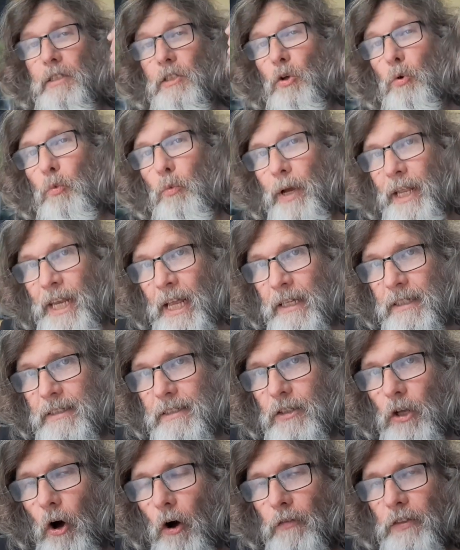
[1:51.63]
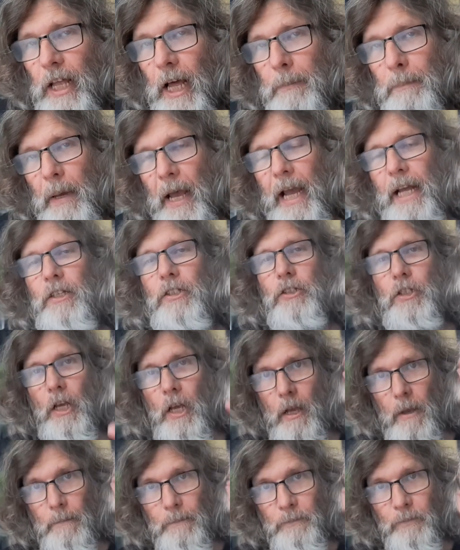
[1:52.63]
the winners on that page.
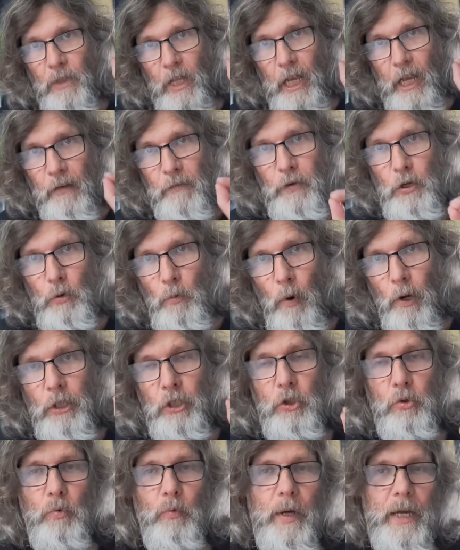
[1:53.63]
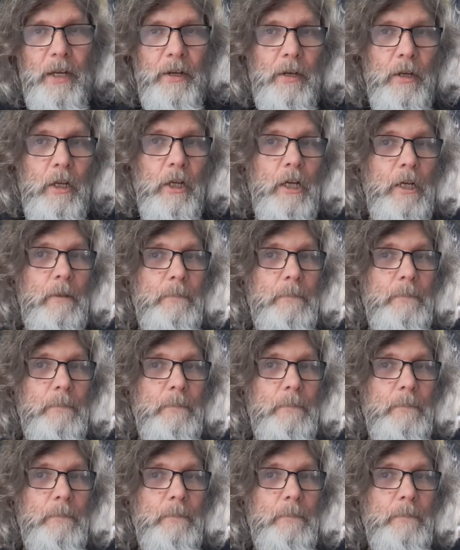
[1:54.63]
If you want to win